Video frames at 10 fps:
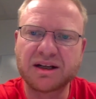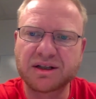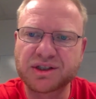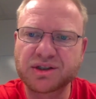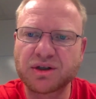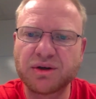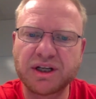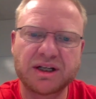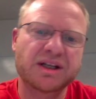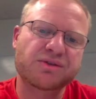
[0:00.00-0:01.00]

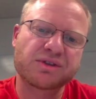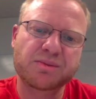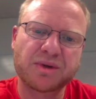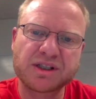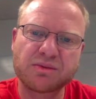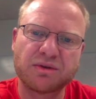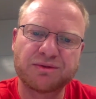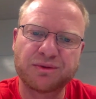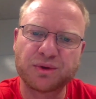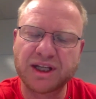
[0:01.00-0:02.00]
custodian that's responsible
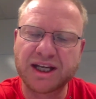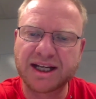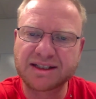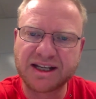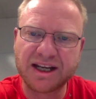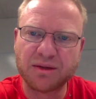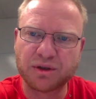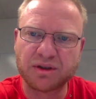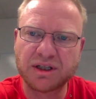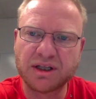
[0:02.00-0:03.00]
for that table.